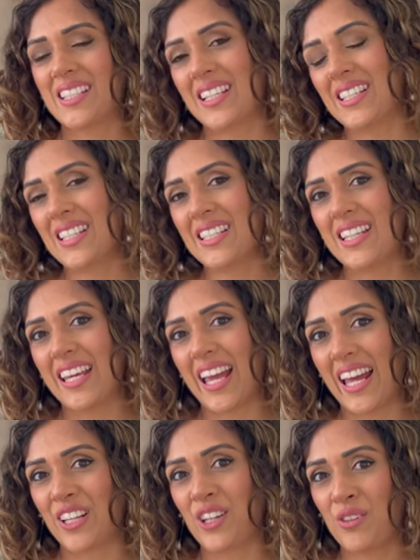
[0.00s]
this is the
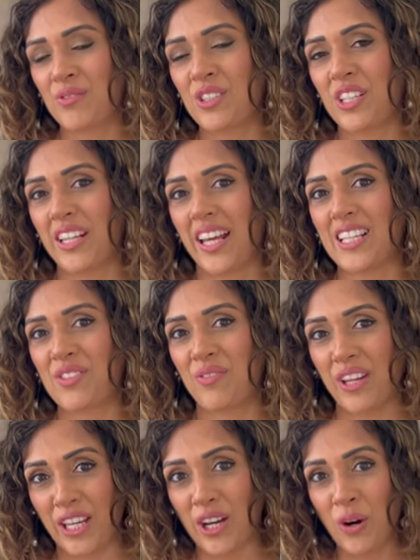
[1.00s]
end of today's
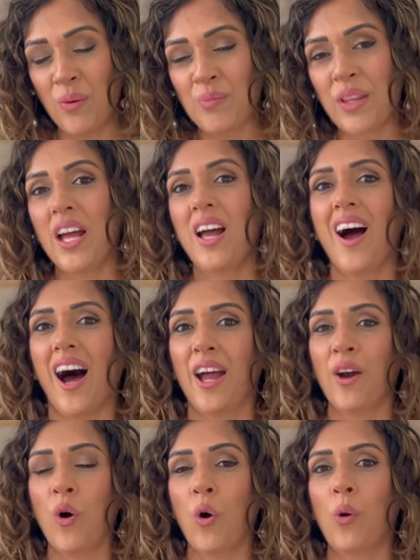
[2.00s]
video i
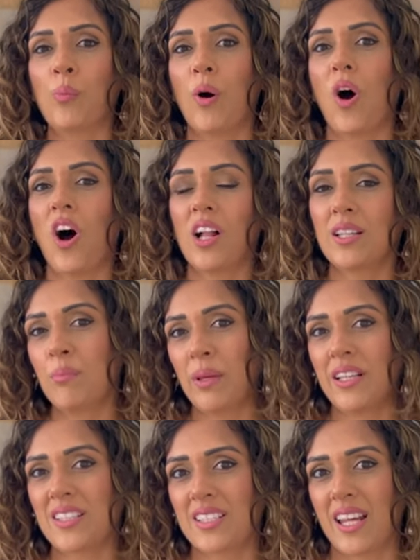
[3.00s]
hope all the
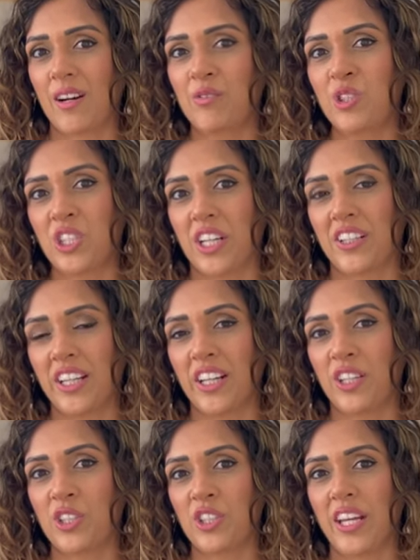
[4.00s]
meals that i've shared
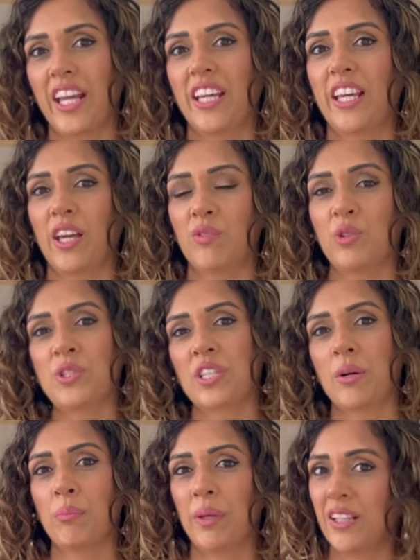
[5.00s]
here today gave you
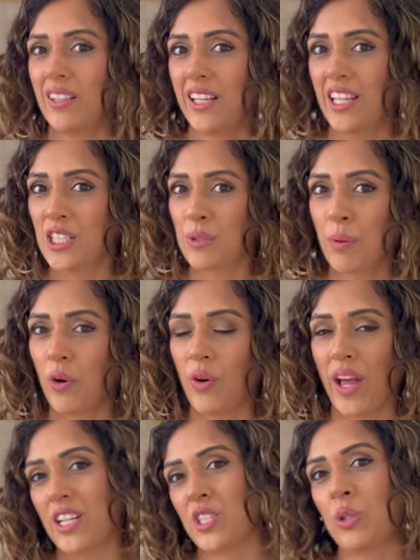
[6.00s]
some meal inspo
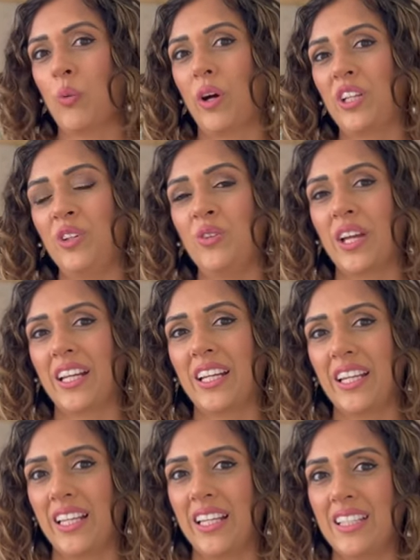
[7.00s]
as to what you can
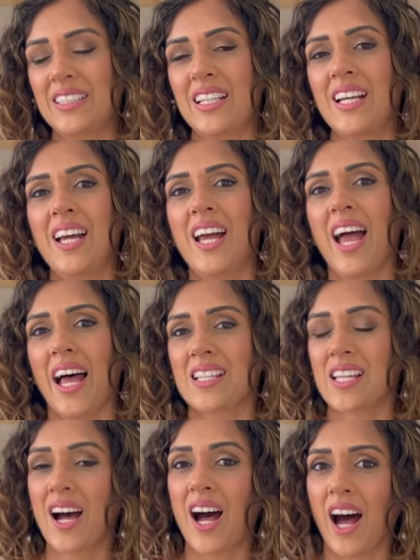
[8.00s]
eat as
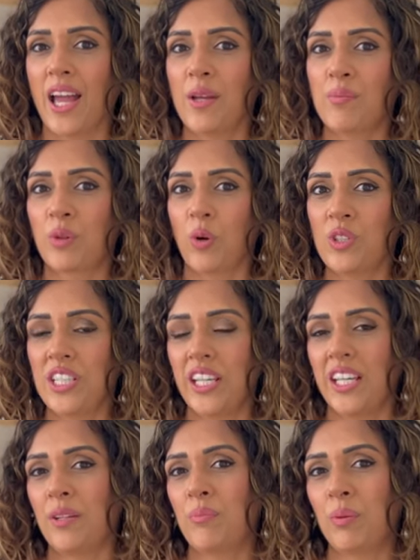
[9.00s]
a high
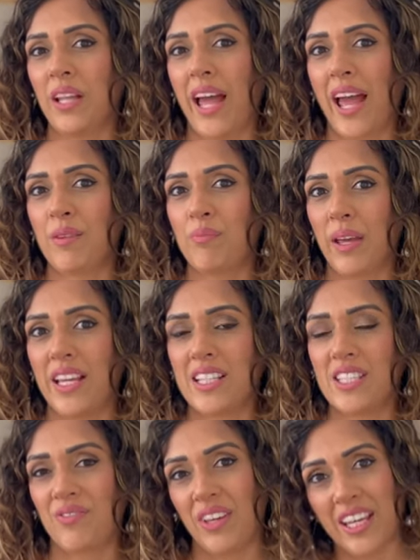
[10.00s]
protein
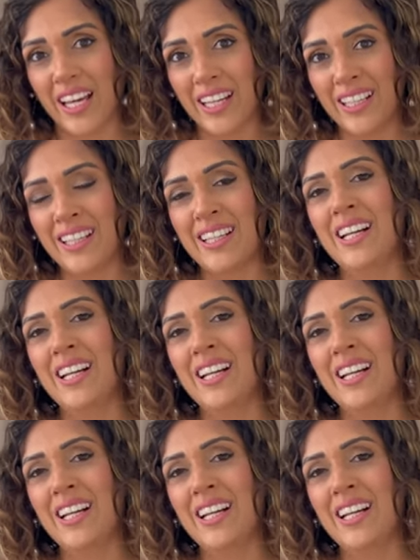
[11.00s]
plant-based vegan